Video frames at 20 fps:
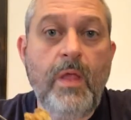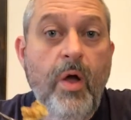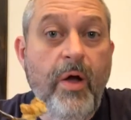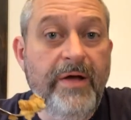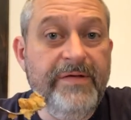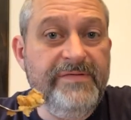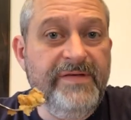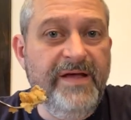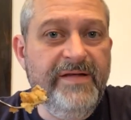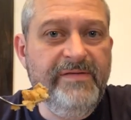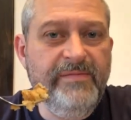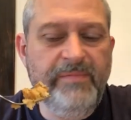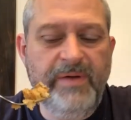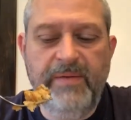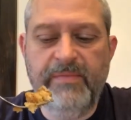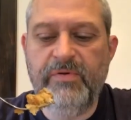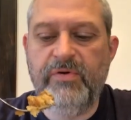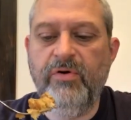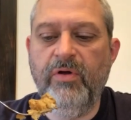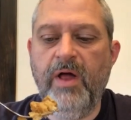All right, it's had some
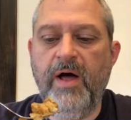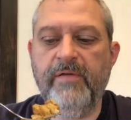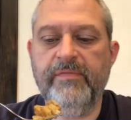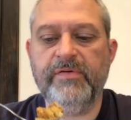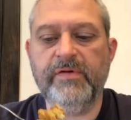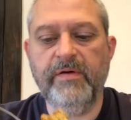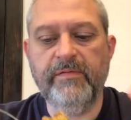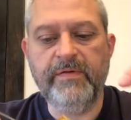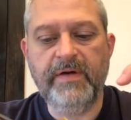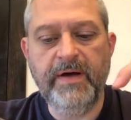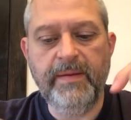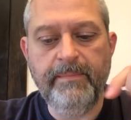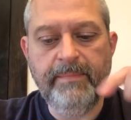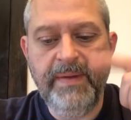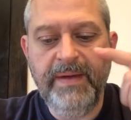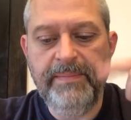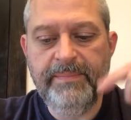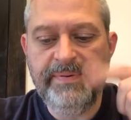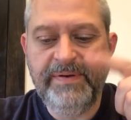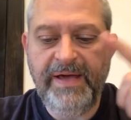time to cool off, so I've got
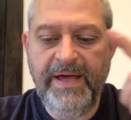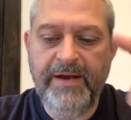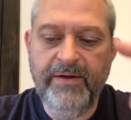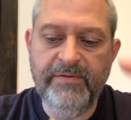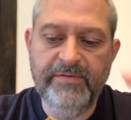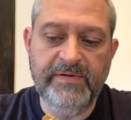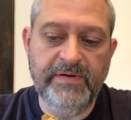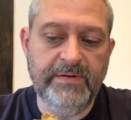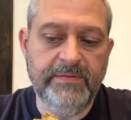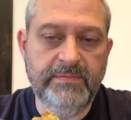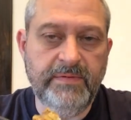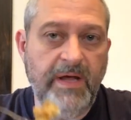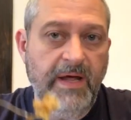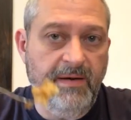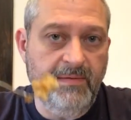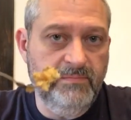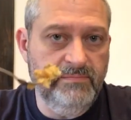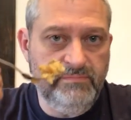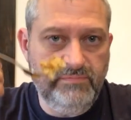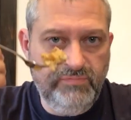meat, potatoes, and,
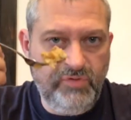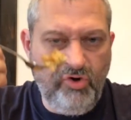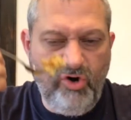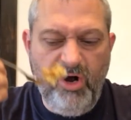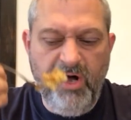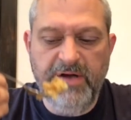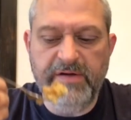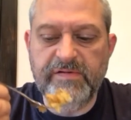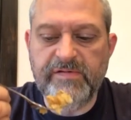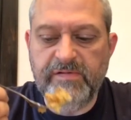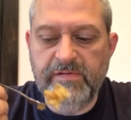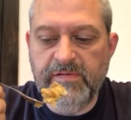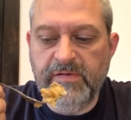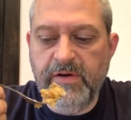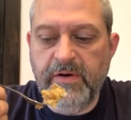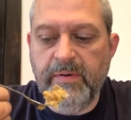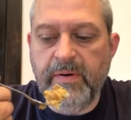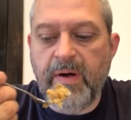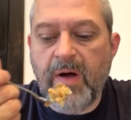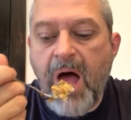and crust.
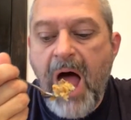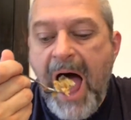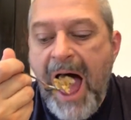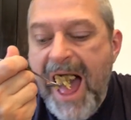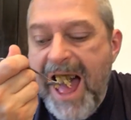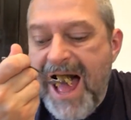So here we go.